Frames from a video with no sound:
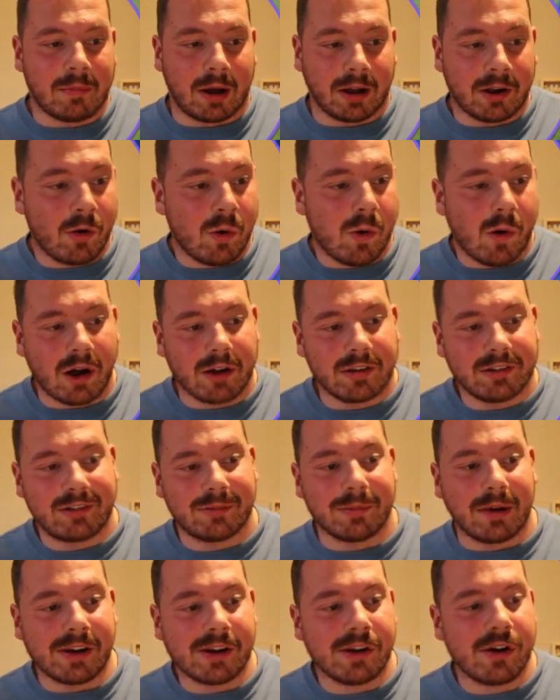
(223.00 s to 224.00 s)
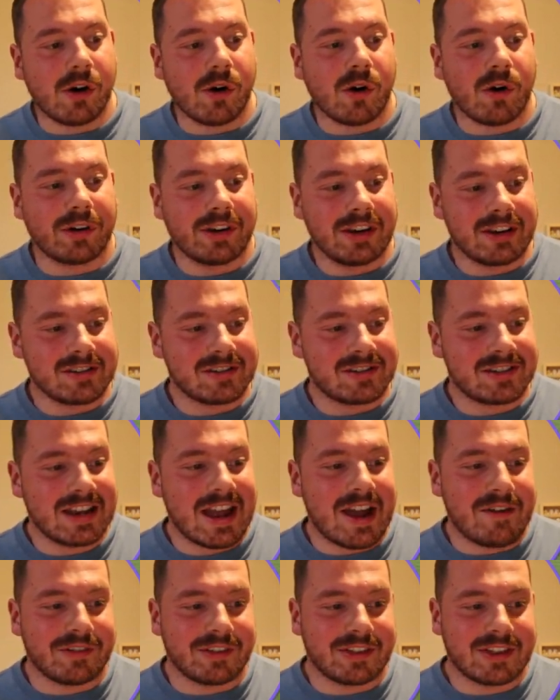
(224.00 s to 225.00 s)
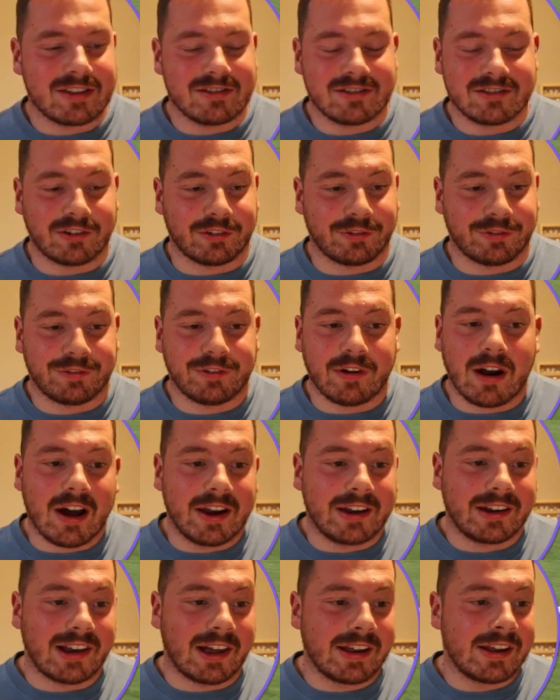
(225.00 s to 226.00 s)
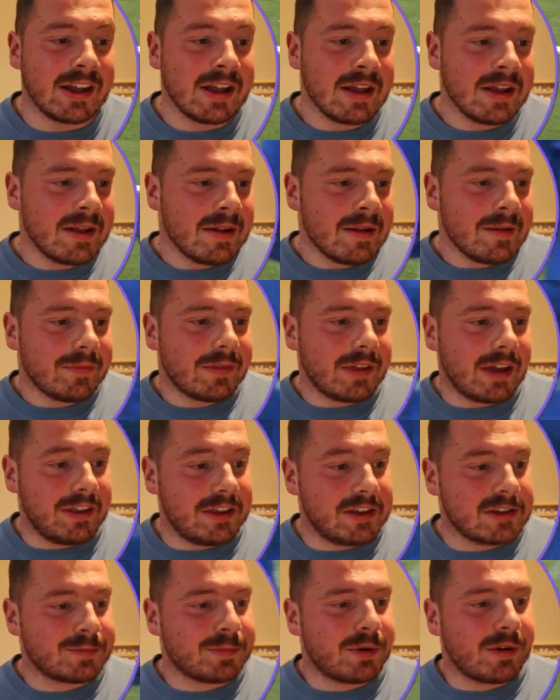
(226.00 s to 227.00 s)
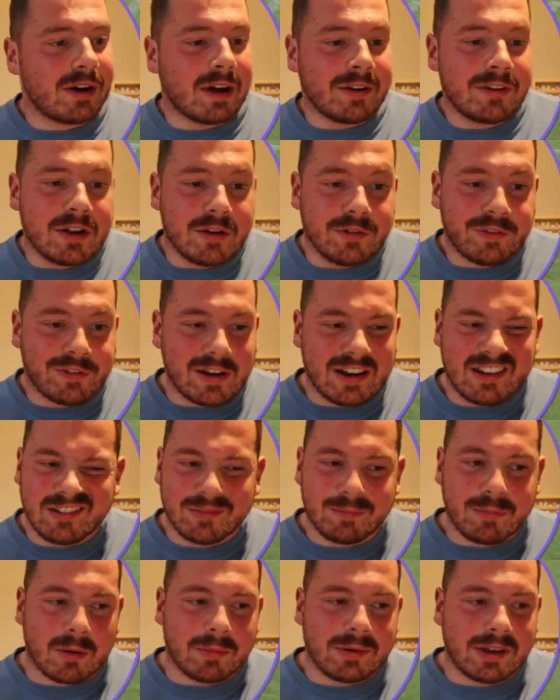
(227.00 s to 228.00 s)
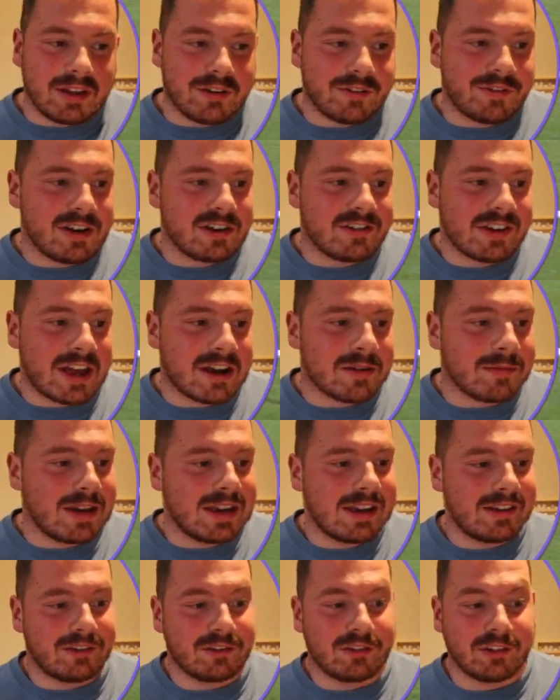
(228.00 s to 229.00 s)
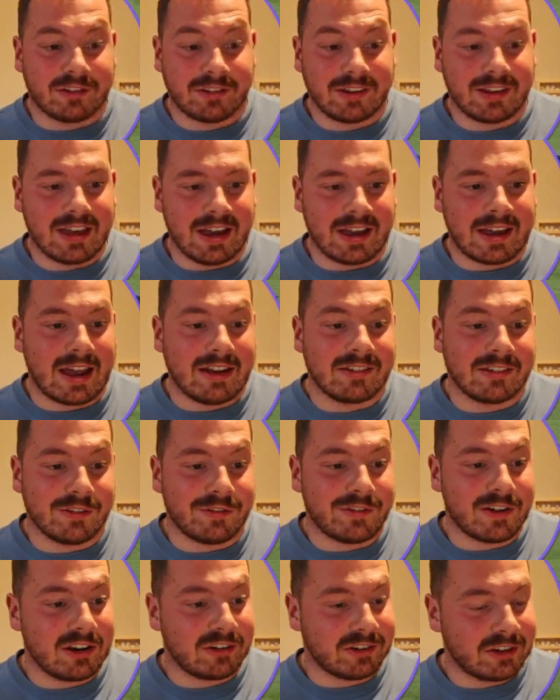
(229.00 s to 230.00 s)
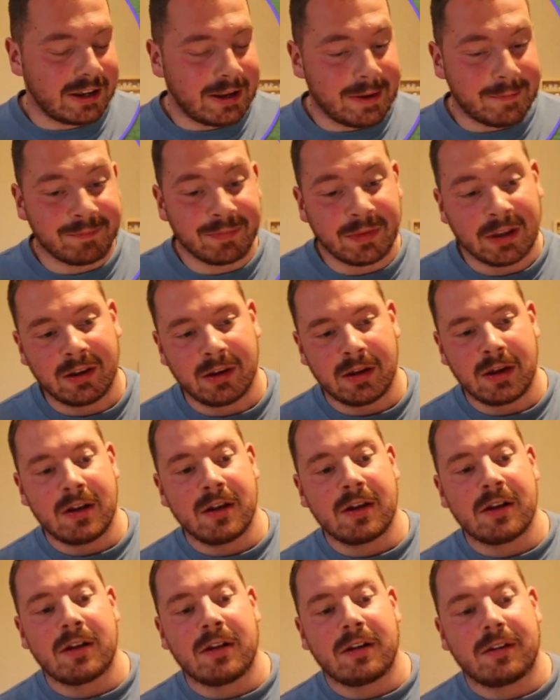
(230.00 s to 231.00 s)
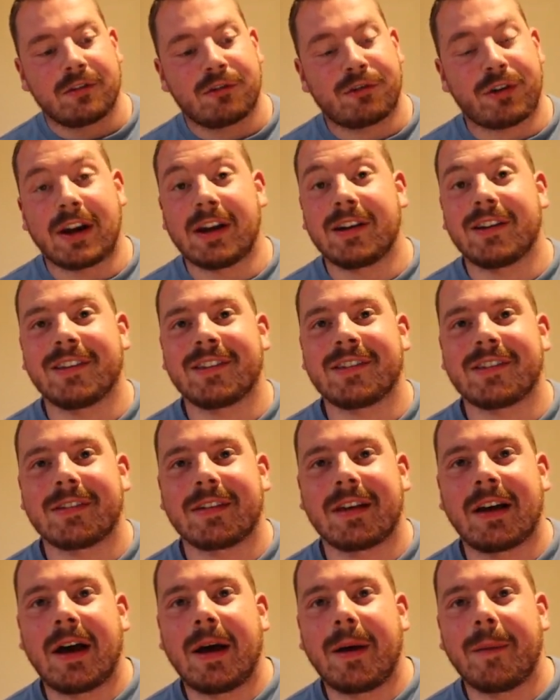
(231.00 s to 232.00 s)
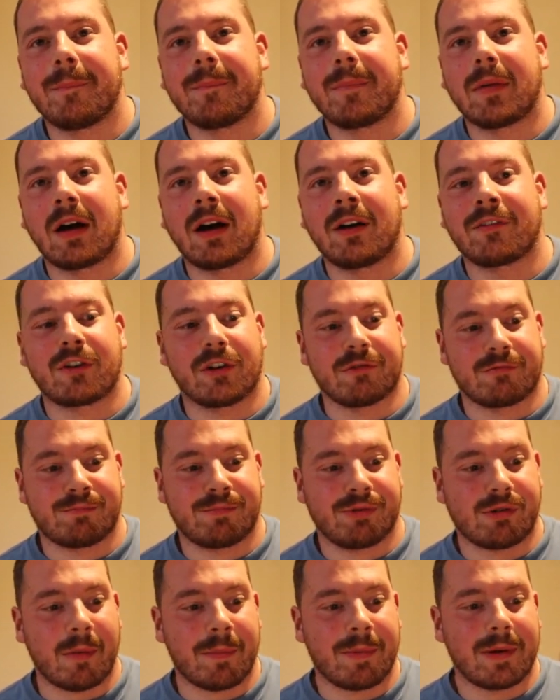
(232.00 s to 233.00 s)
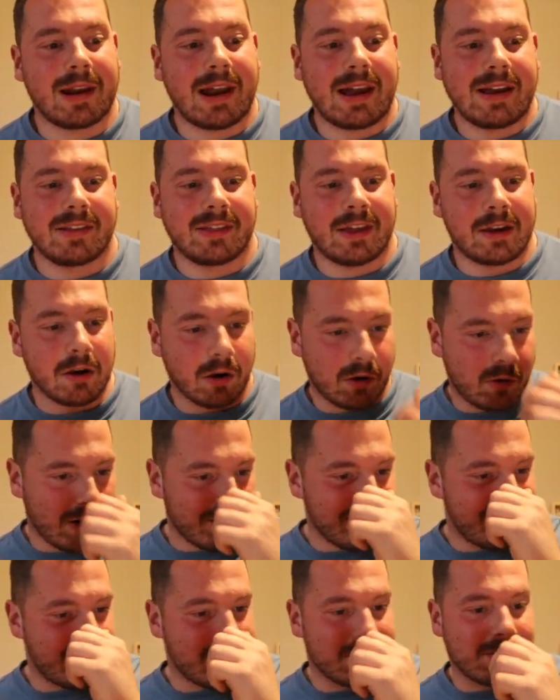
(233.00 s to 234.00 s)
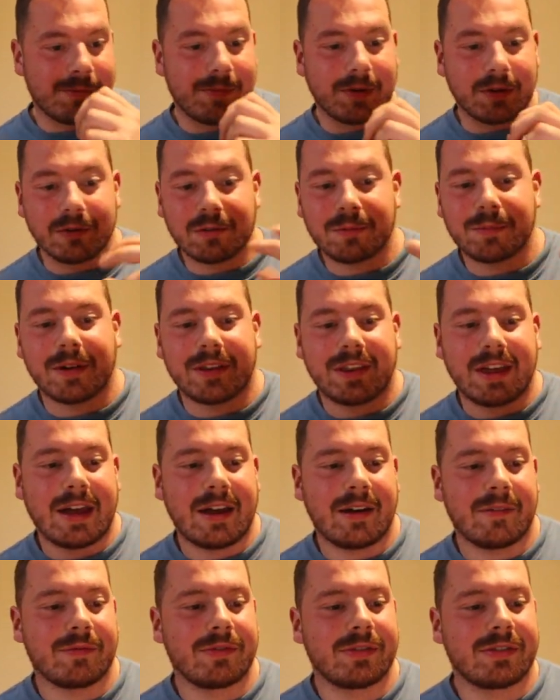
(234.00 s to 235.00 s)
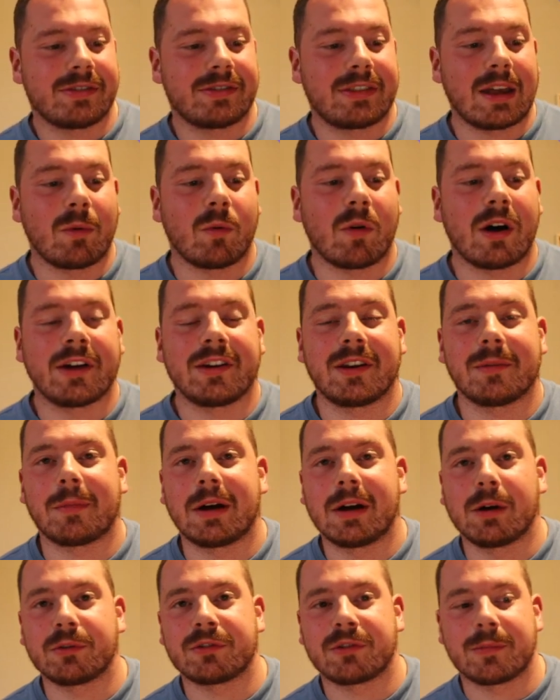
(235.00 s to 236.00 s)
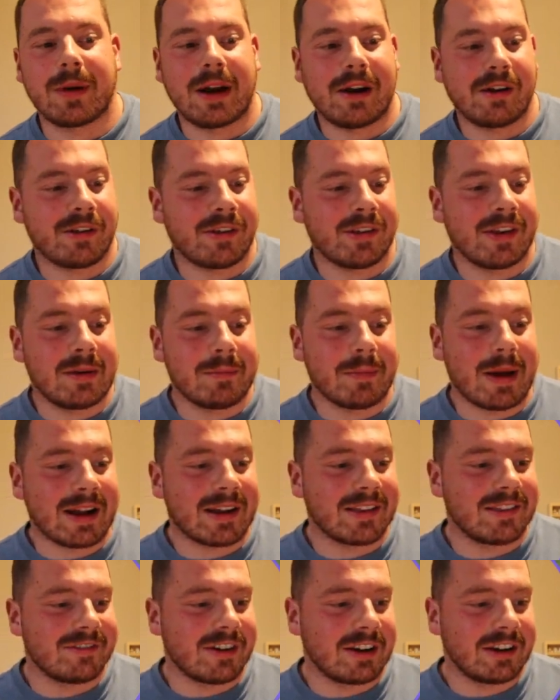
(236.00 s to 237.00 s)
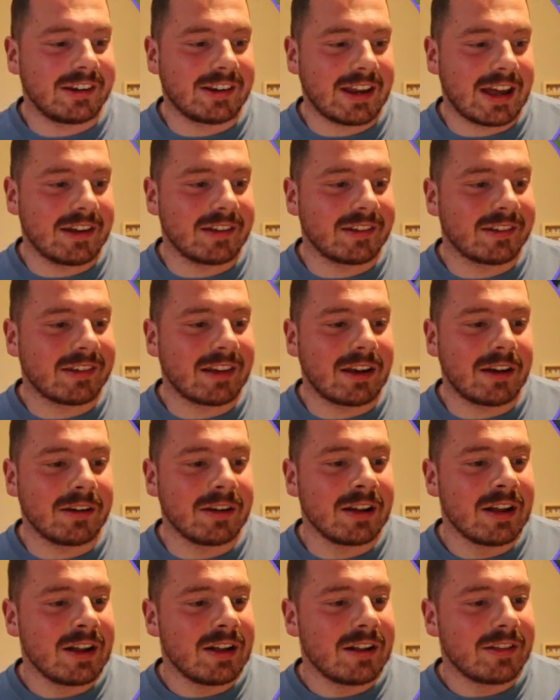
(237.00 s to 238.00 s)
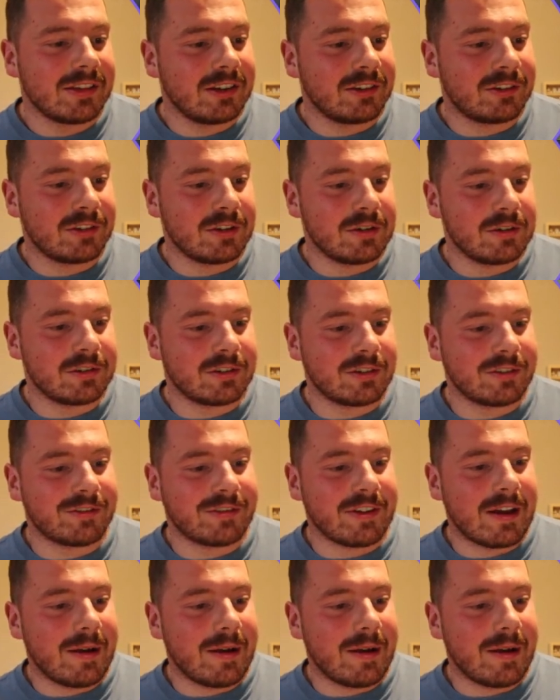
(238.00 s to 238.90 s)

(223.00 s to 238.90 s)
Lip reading: quads, my core, you can see everything's just fried. Like at this point, I knew Flynn's probably going to finish ahead of me. It's just a case of finishing it. Trainers, I've got proper, like, they're not quite football boots, but they're what I did my ultra marathon in back in the running days. So these shoes have